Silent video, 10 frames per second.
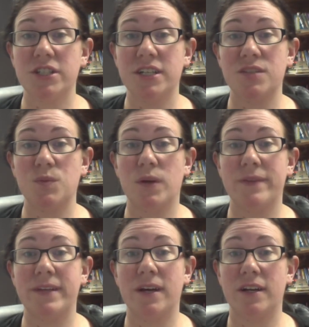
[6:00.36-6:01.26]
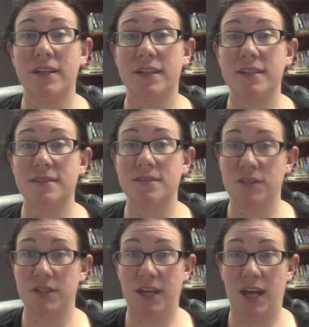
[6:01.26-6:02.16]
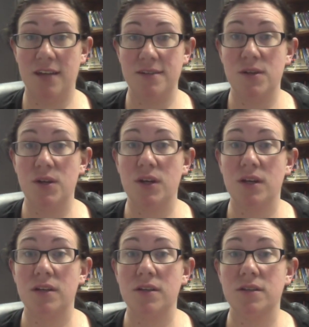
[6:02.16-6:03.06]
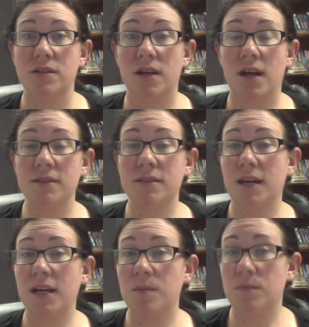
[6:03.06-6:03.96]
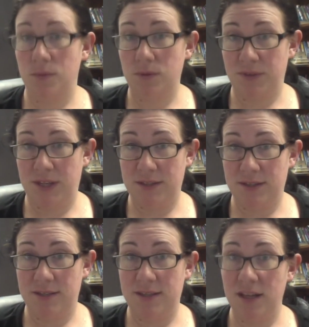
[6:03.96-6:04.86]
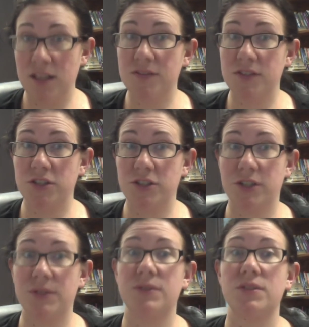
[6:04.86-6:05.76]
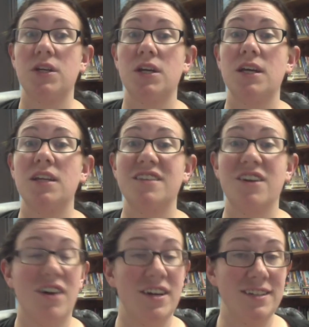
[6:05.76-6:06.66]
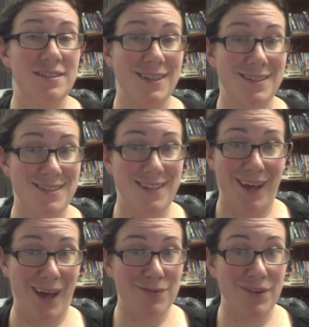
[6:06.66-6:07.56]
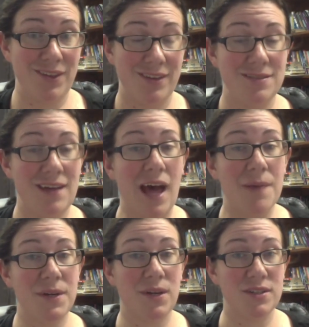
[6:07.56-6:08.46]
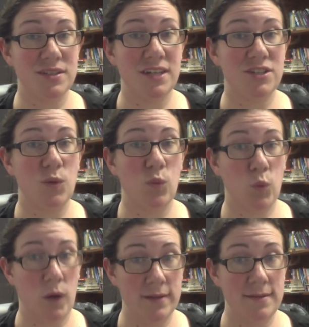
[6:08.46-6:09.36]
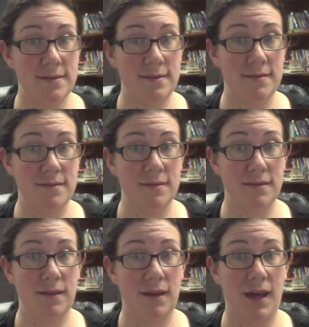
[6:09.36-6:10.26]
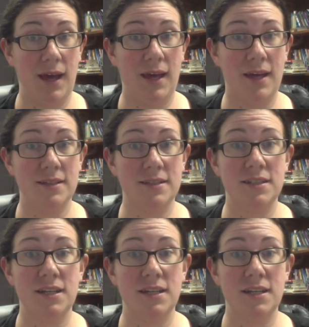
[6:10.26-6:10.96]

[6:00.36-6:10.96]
is what the audience is looking at. Unlike movies and television shows, the audience can see everything that's happening on stage at once. And